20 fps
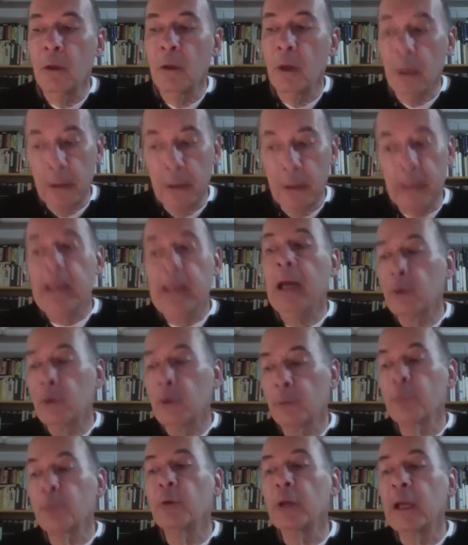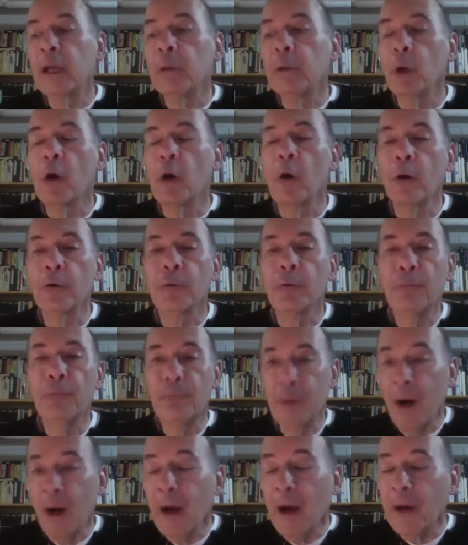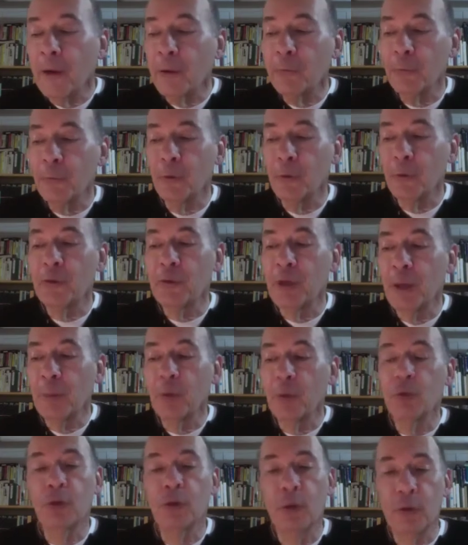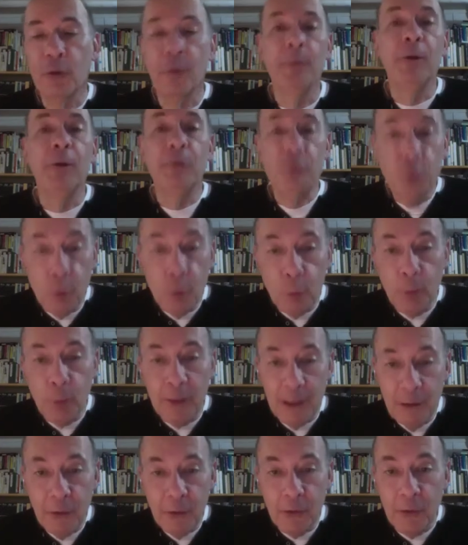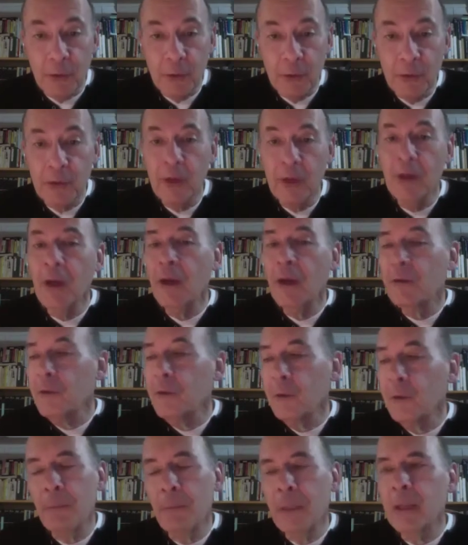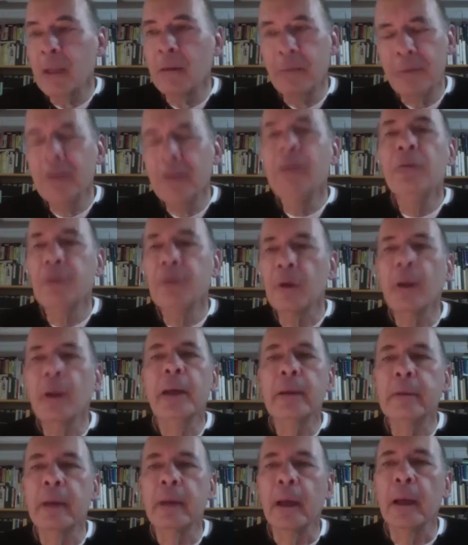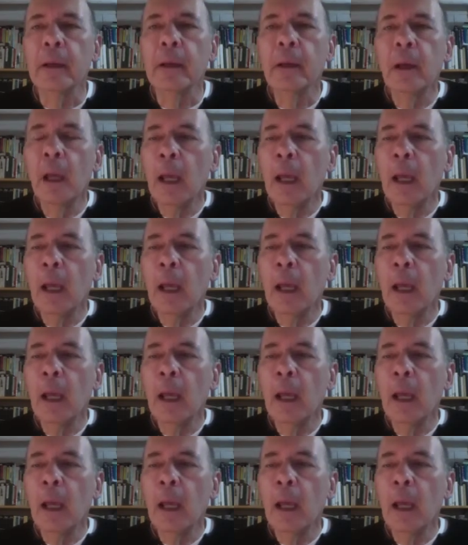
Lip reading: Rene Racard's Fire, for example, shows up in 2 pieces. There are things like that.